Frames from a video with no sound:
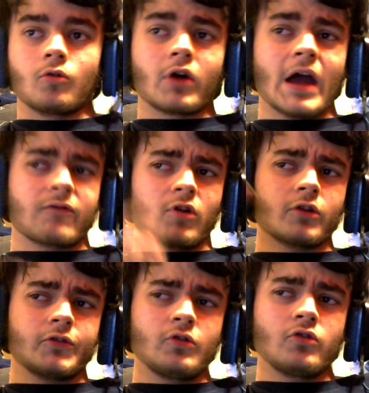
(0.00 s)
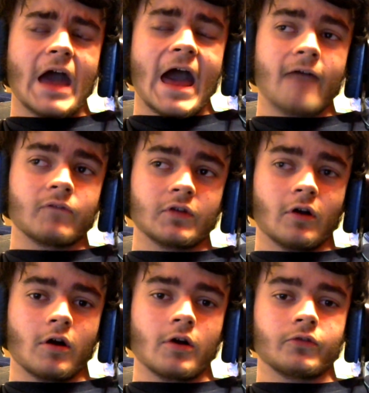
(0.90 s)
have cartoon
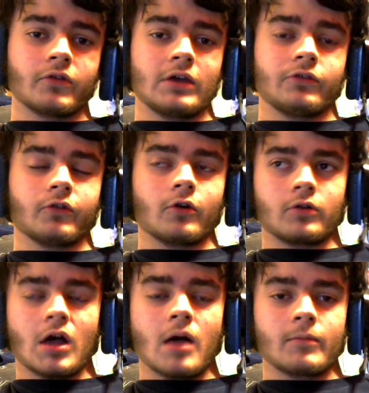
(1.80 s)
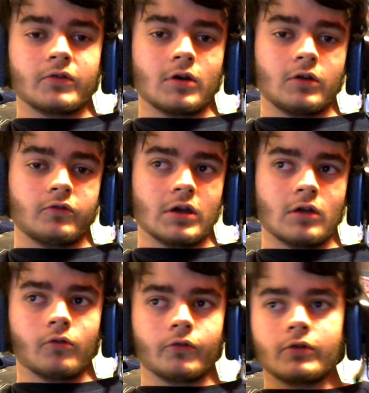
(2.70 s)
avatars, like certain commentary channels.